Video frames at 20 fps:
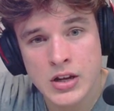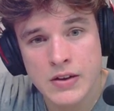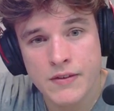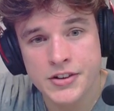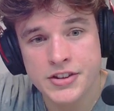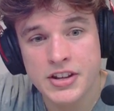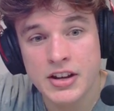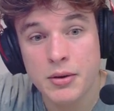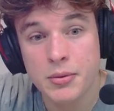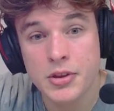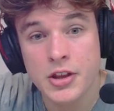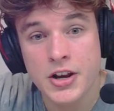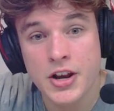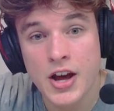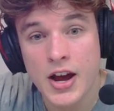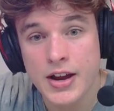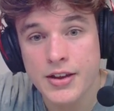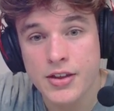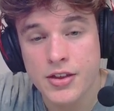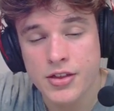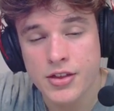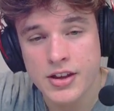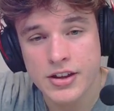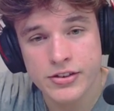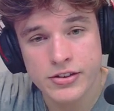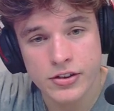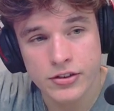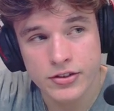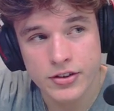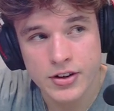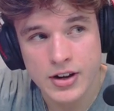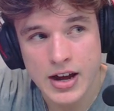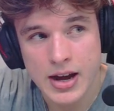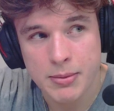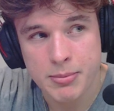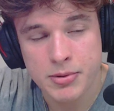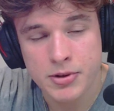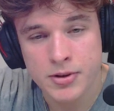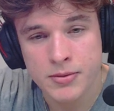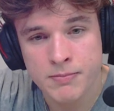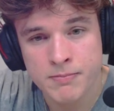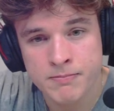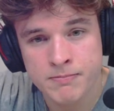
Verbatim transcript: I take with a knight, then this doesn't happen.